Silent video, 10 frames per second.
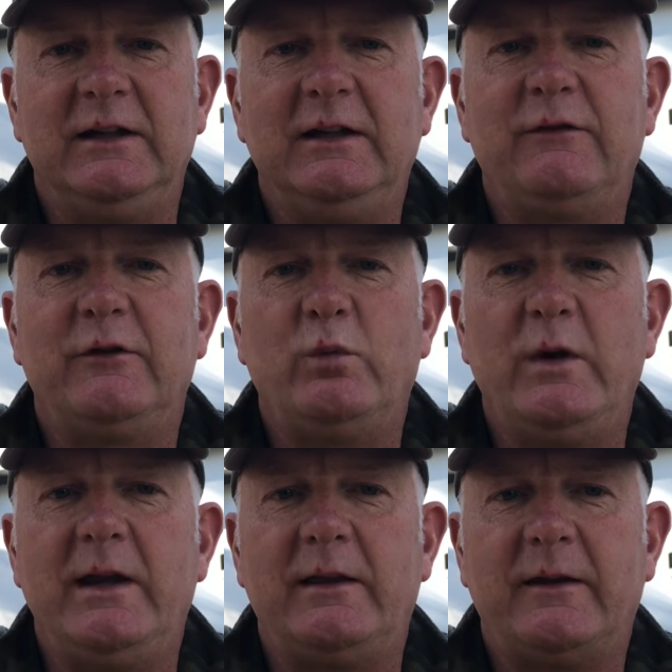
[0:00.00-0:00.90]
even
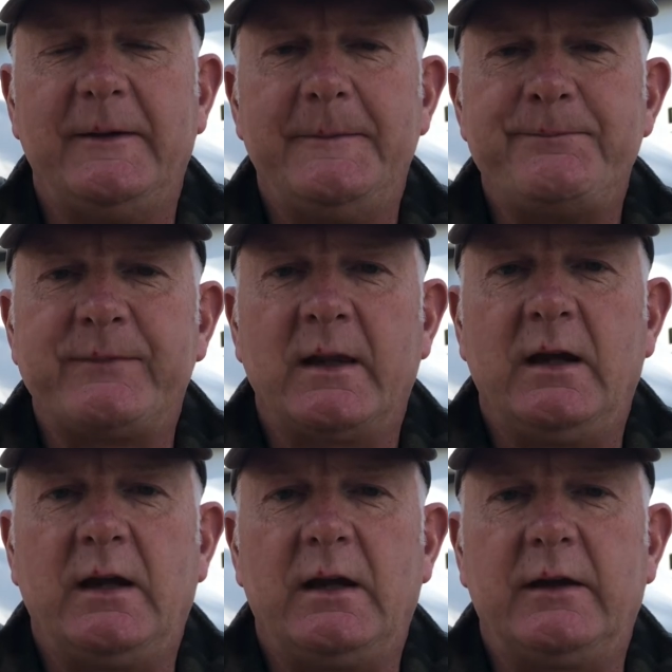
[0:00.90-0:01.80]
with
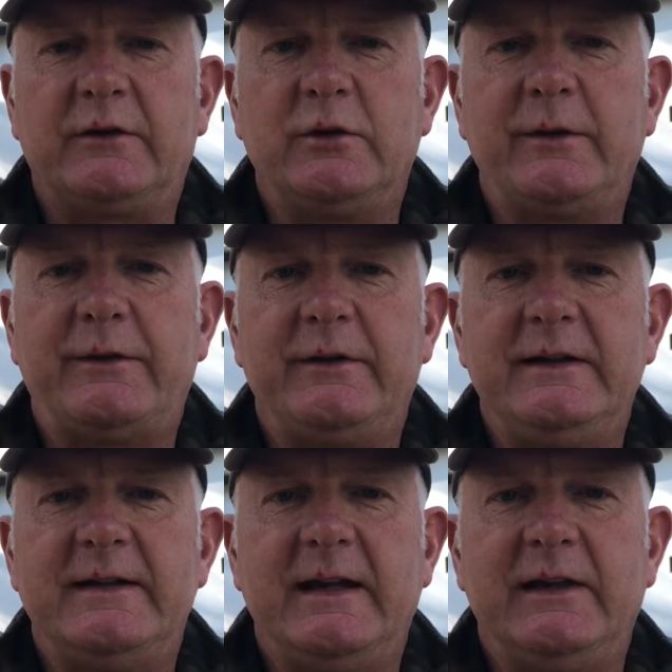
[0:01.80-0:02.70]
uh, two or
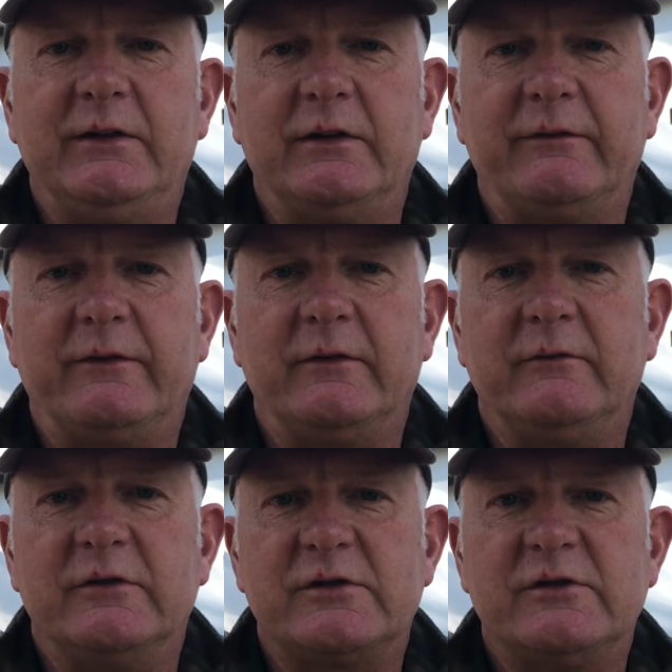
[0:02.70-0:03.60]
three days of
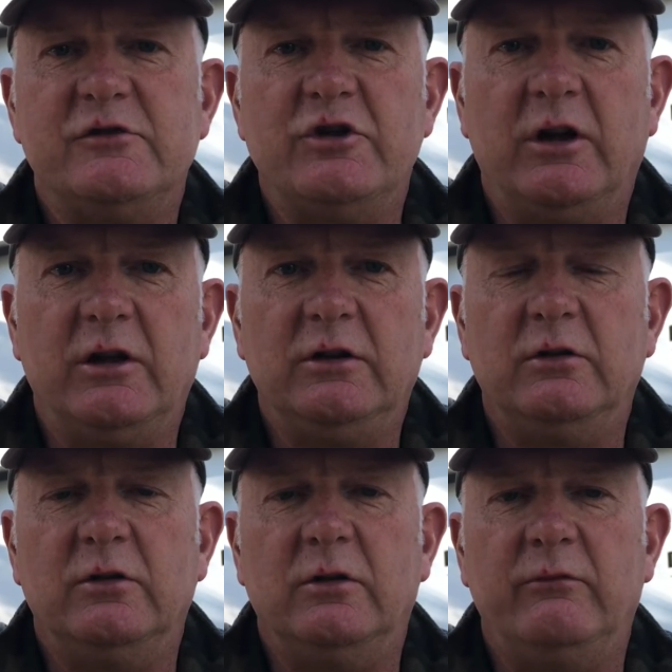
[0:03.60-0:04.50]
dull
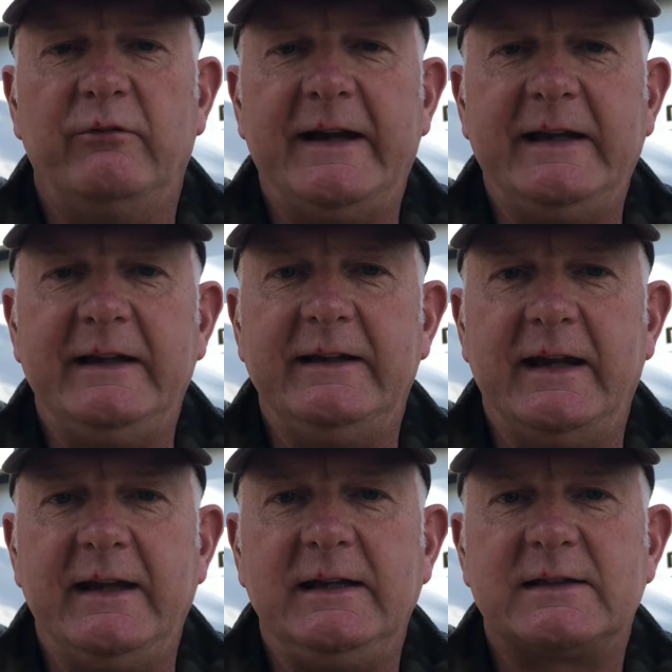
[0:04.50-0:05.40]
or rainy
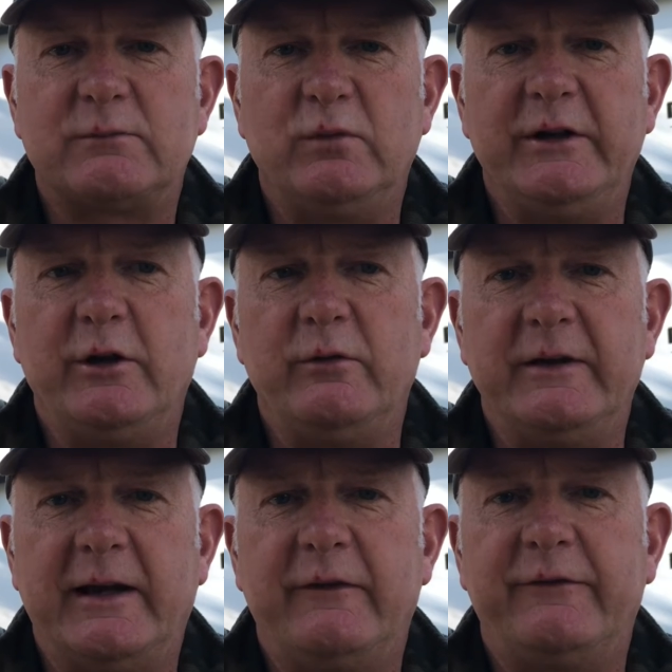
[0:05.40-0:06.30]
days. We know
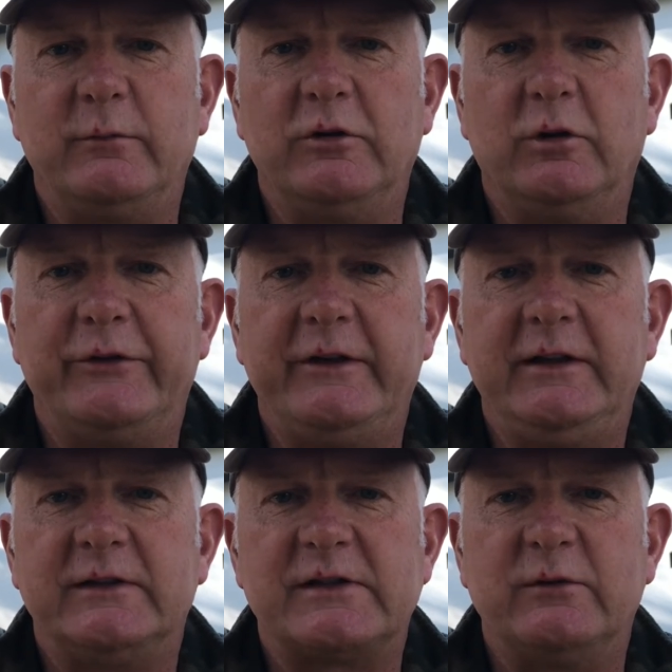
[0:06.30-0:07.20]
now from Golden
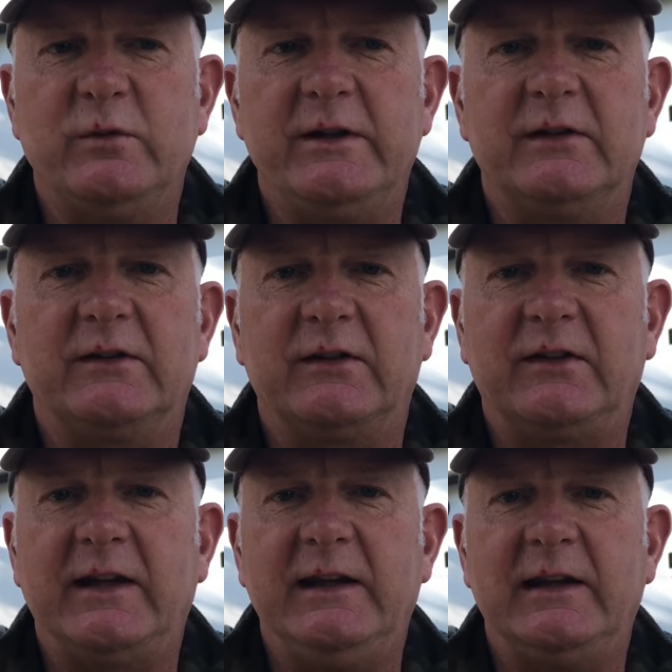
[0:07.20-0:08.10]
Ears that we can
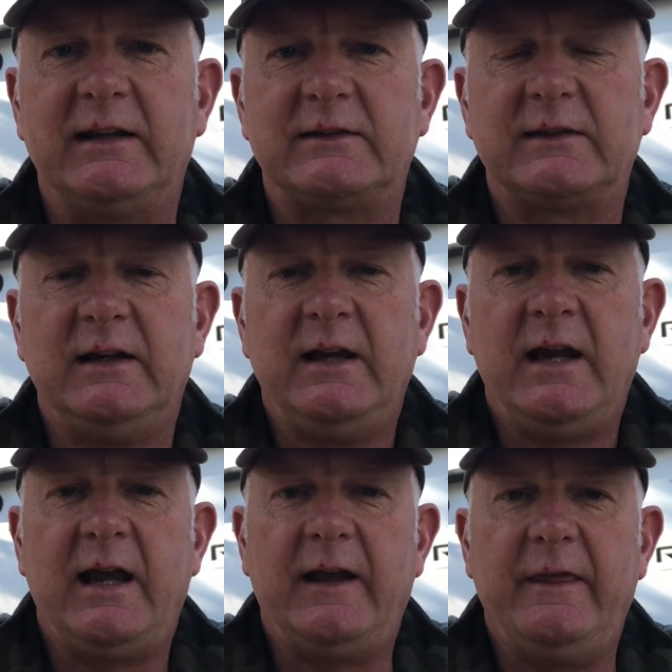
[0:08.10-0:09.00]
sustain that
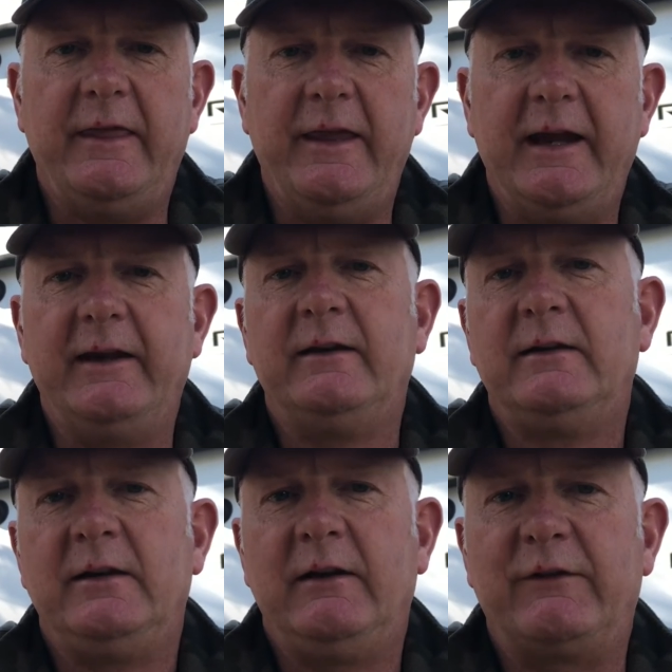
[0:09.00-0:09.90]
and then
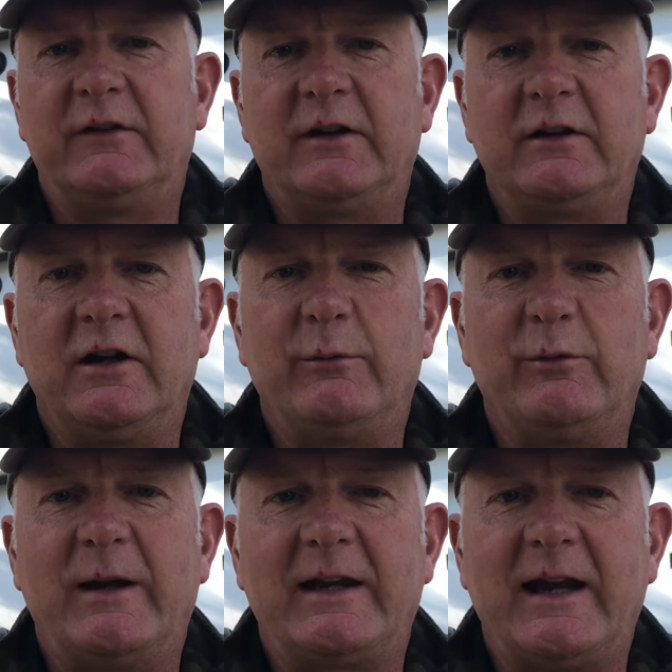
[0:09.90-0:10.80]
if the sun comes
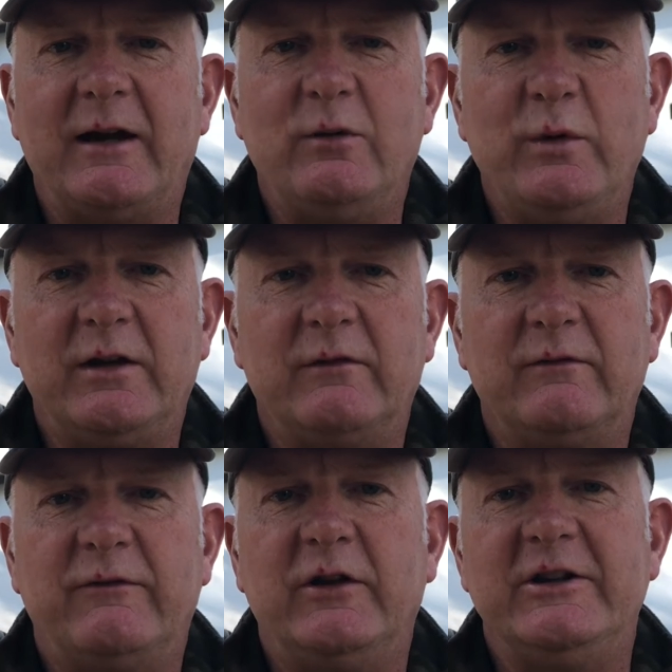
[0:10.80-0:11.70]
back out we can
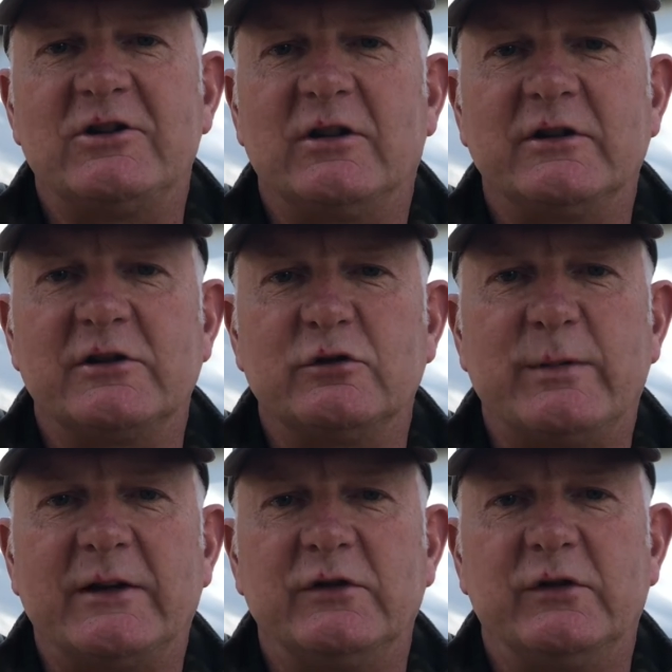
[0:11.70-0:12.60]
fully charge those
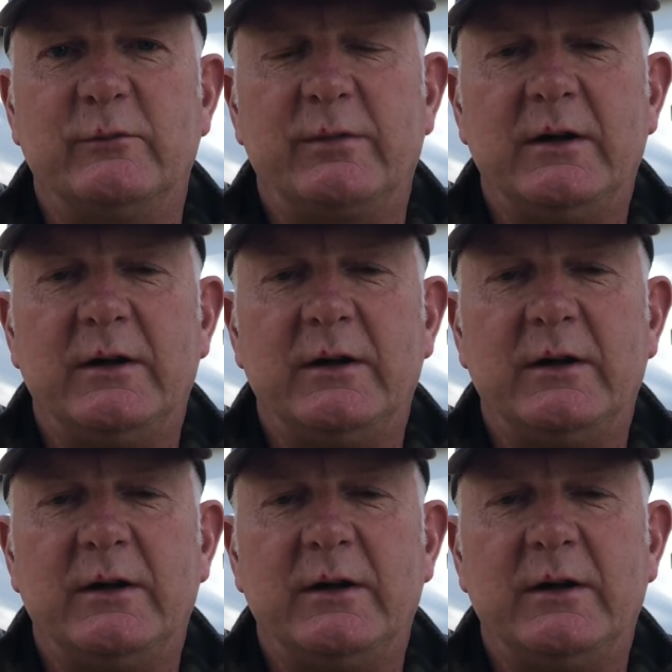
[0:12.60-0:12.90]
batteries up